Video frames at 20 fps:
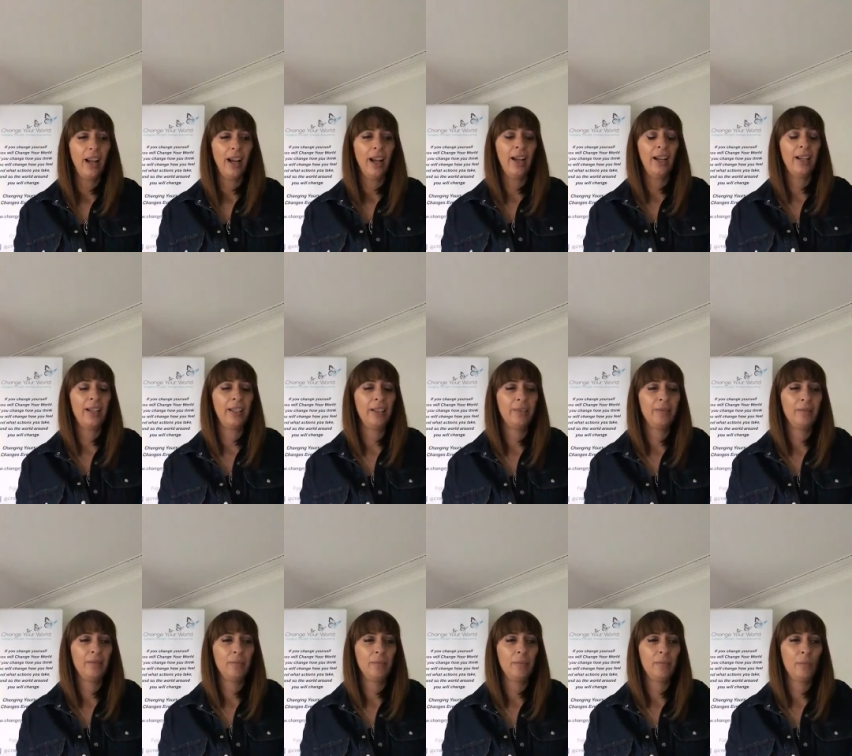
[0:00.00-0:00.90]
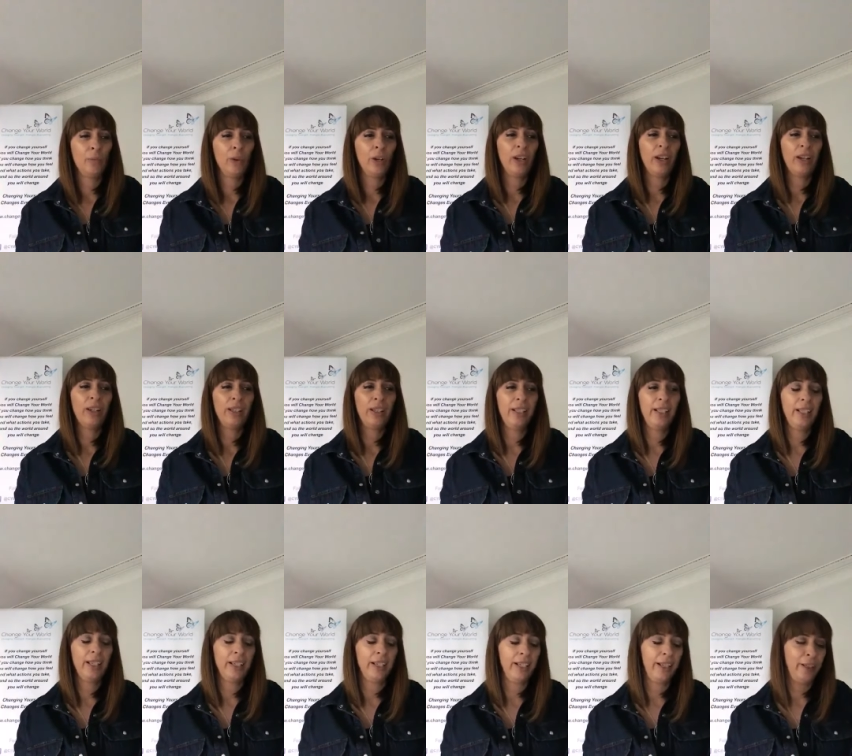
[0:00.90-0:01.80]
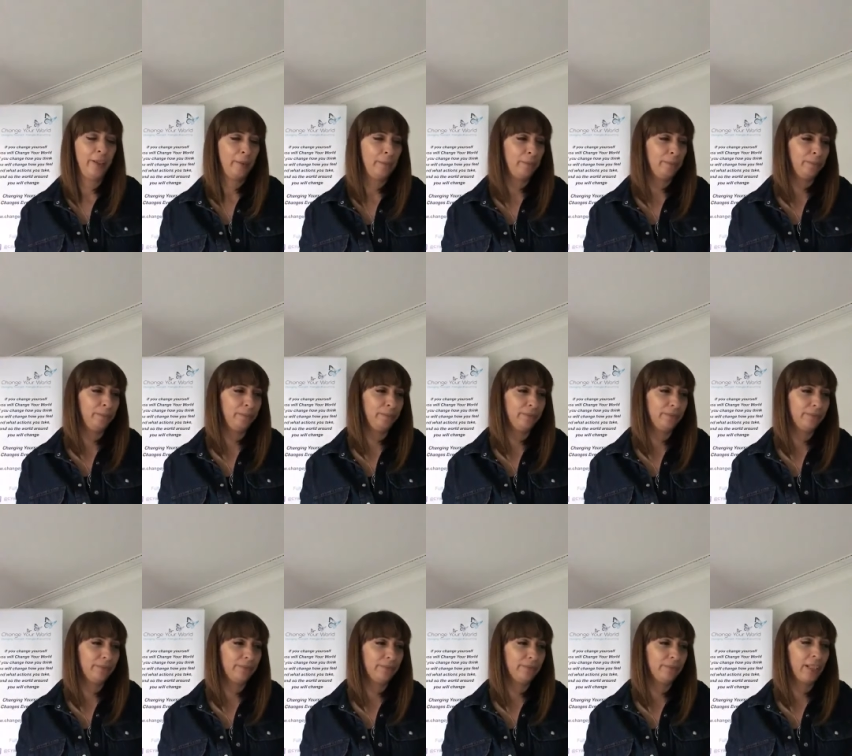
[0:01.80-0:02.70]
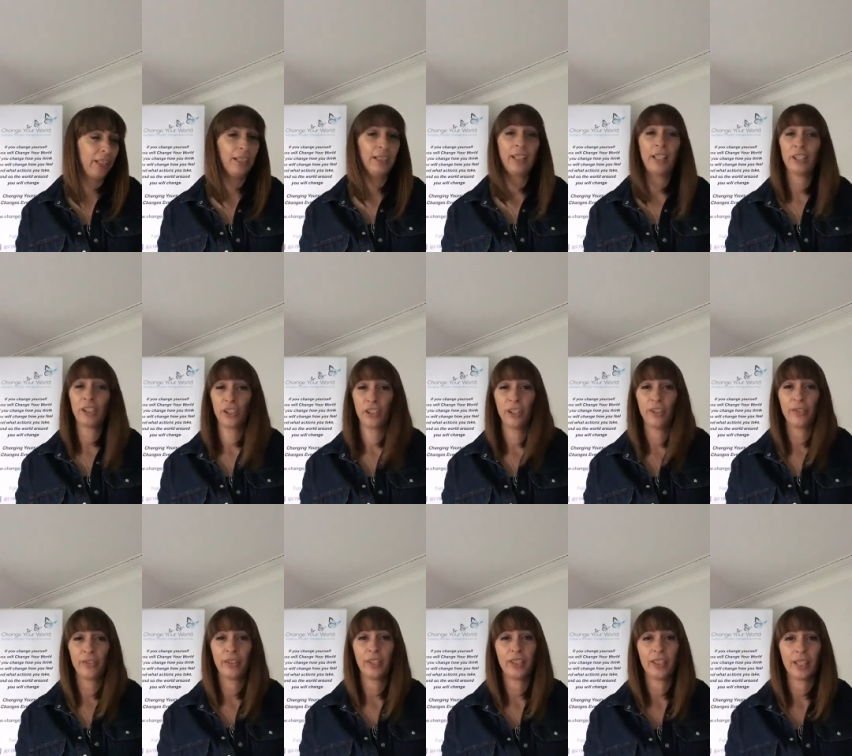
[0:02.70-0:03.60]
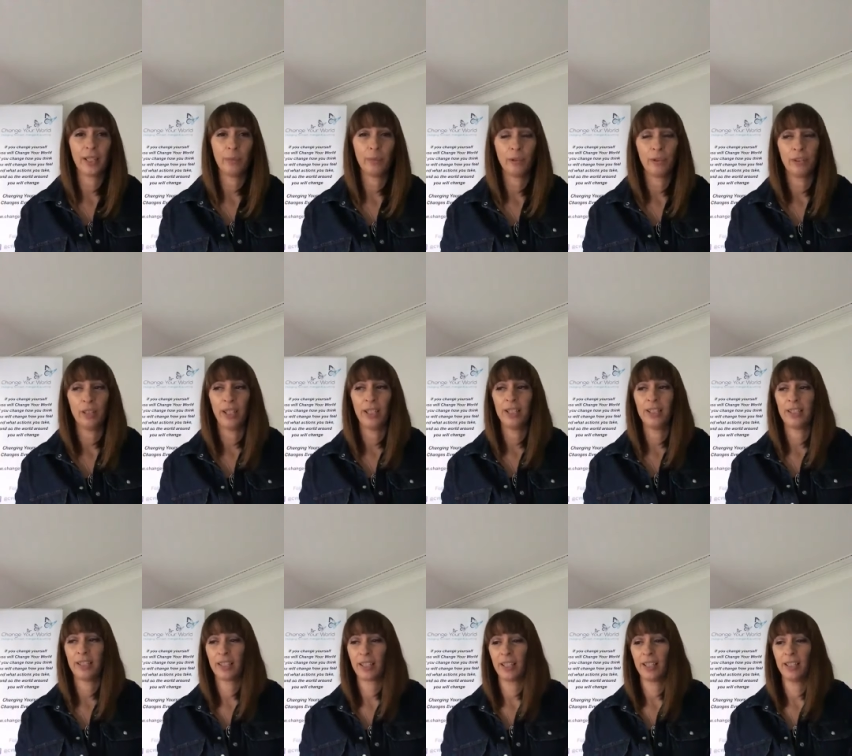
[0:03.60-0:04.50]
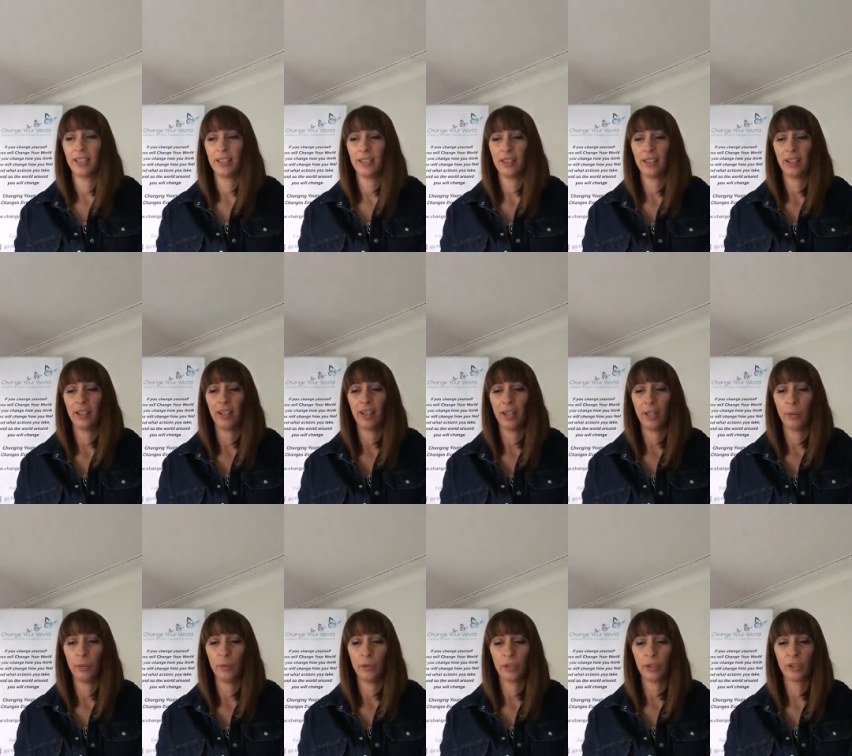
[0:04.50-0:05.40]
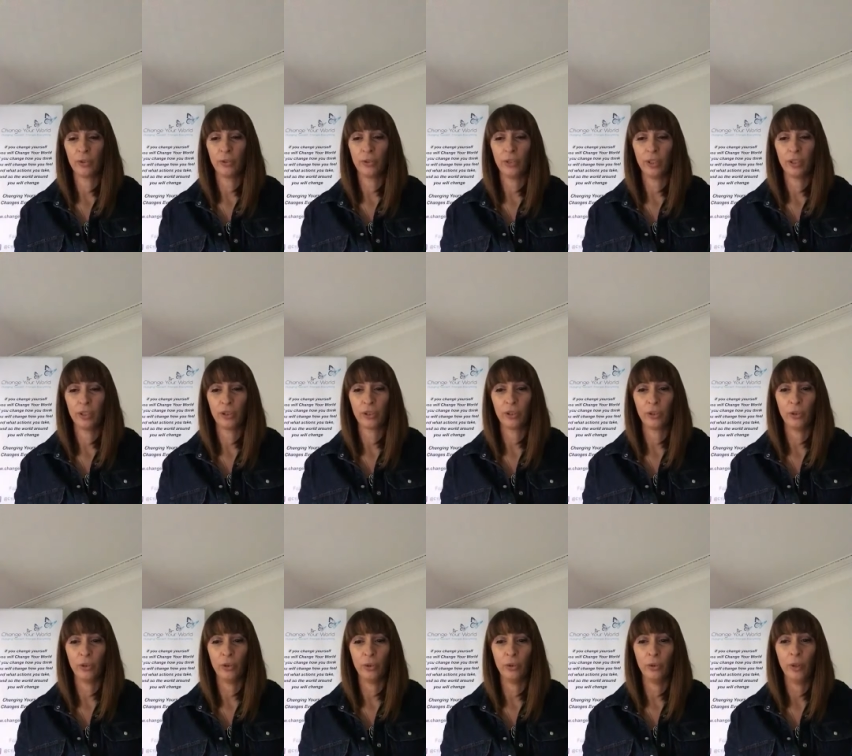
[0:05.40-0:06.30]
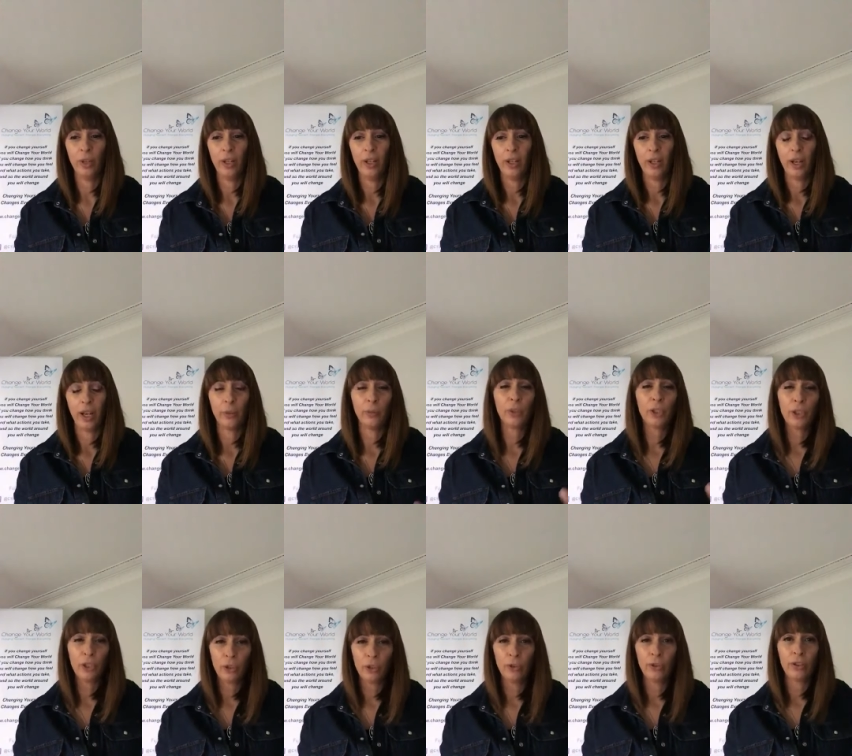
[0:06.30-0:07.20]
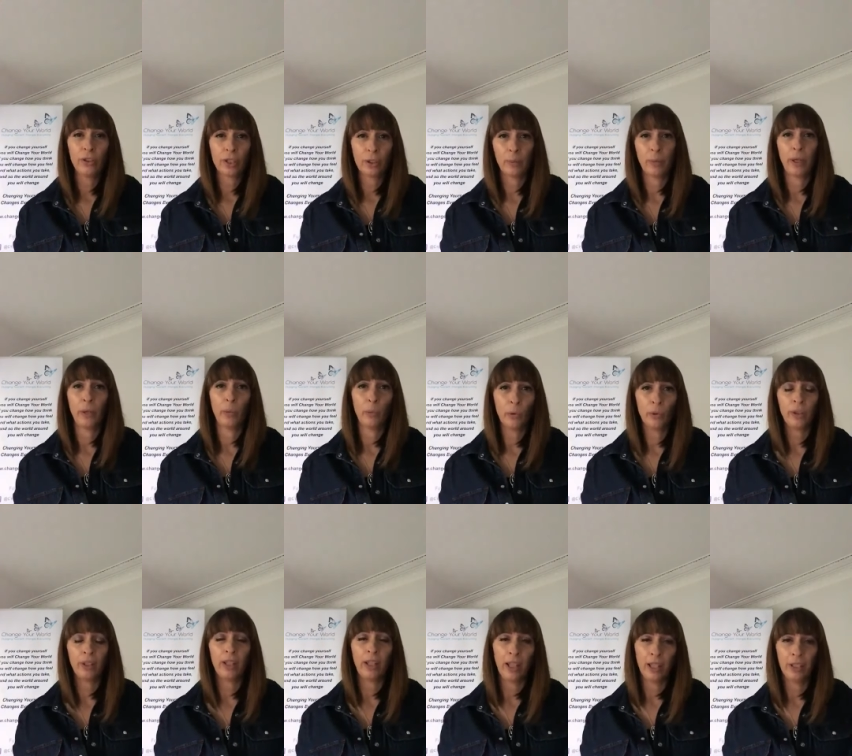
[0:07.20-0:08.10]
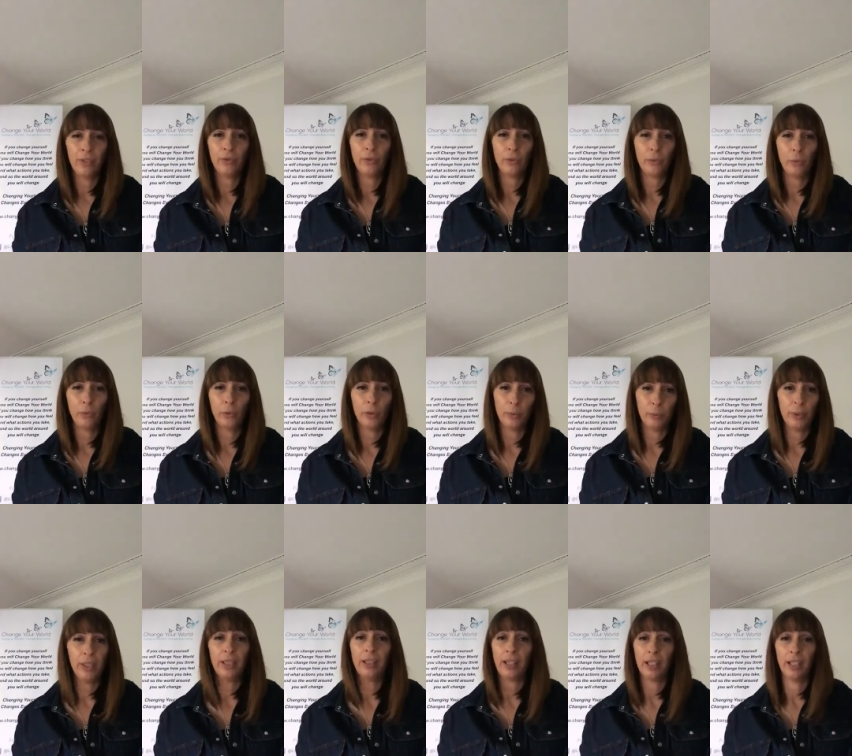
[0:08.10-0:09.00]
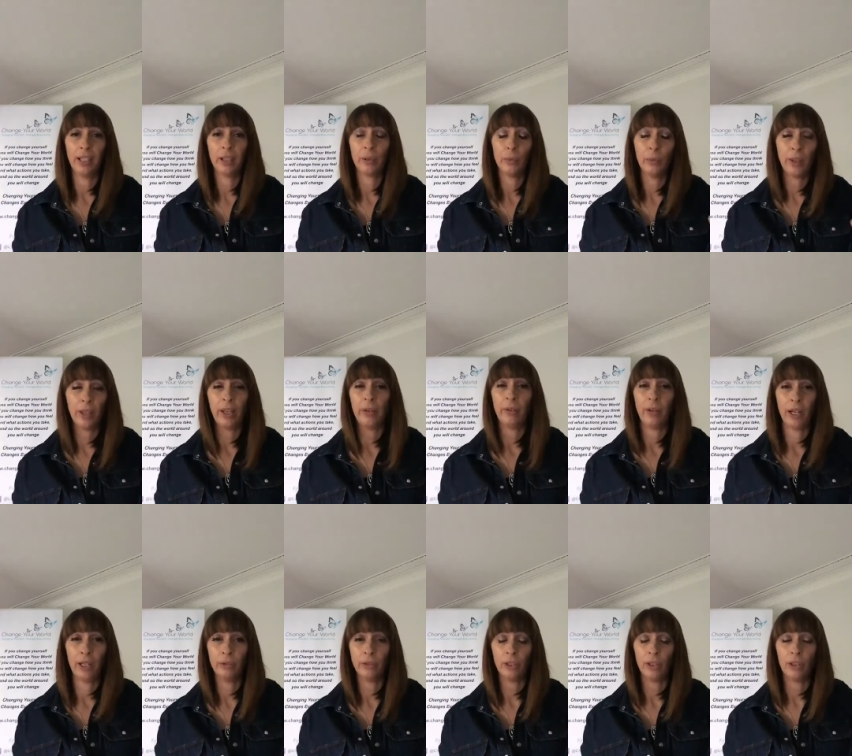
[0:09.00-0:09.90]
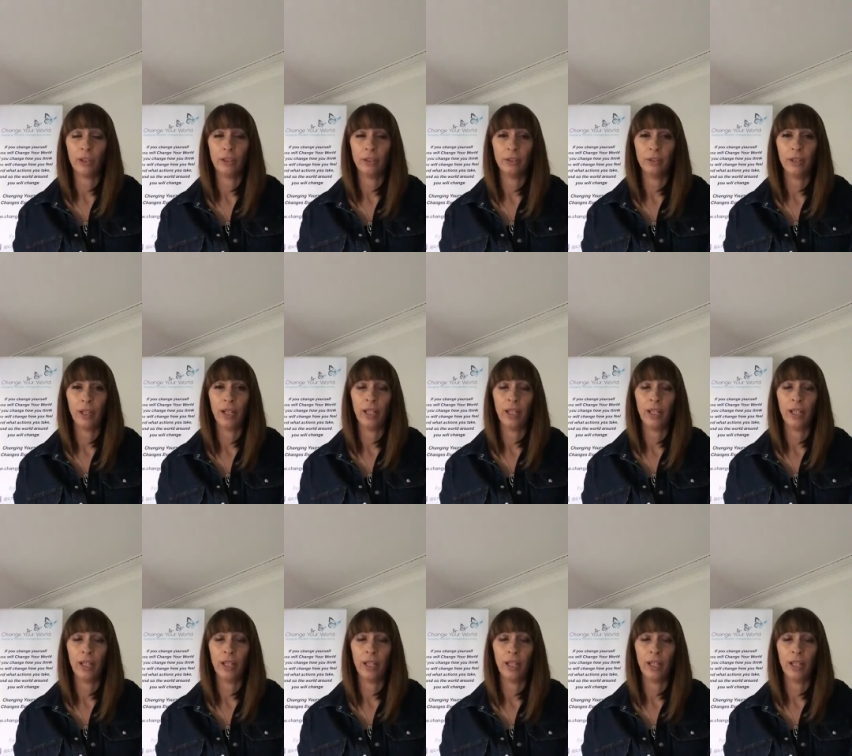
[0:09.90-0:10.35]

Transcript: And when I, um, like last year, for example, I decided that I was going to, I was curious about what life would be like without alcohol.